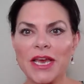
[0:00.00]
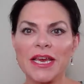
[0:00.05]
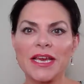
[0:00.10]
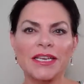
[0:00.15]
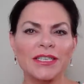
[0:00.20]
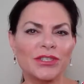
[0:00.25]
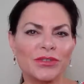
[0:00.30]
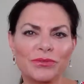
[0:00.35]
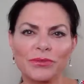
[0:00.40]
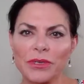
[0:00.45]

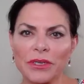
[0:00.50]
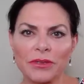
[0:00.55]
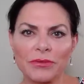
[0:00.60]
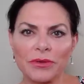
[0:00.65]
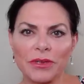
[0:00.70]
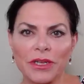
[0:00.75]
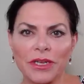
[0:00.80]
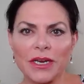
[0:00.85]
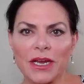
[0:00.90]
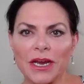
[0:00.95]
It's
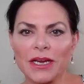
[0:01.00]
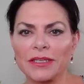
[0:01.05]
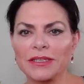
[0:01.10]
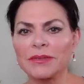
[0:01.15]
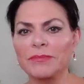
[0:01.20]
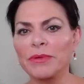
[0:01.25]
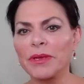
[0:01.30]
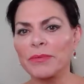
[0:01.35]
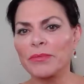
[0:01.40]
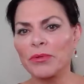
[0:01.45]
really
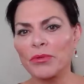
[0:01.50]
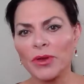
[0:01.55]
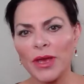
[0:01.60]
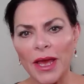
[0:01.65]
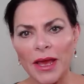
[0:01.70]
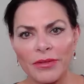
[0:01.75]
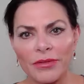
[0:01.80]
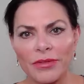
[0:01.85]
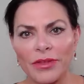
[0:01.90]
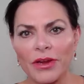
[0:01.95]
nice, and people
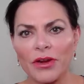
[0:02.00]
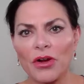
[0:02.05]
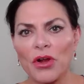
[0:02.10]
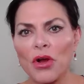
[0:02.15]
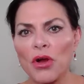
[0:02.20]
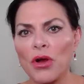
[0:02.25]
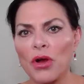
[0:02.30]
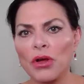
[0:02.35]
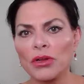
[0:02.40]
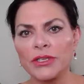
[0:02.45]
gather there
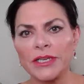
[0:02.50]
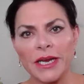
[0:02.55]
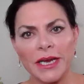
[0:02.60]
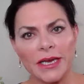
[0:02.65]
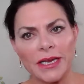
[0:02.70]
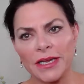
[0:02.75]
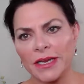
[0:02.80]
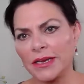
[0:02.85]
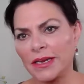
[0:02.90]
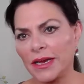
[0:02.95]
all
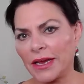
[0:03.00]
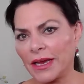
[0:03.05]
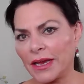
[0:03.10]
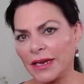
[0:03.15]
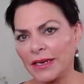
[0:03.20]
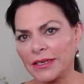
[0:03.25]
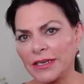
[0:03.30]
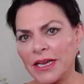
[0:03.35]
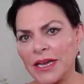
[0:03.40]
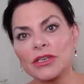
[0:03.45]
day and night.